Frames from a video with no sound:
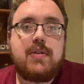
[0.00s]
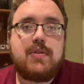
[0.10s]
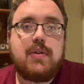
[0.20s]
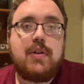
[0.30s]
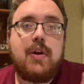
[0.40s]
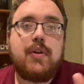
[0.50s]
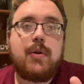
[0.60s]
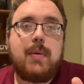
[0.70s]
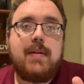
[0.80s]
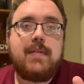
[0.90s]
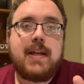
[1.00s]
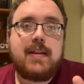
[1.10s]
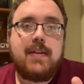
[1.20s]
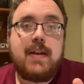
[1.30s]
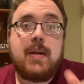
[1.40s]
a longer wavelength
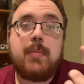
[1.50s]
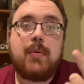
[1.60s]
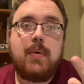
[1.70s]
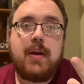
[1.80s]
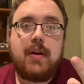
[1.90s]
than number 1.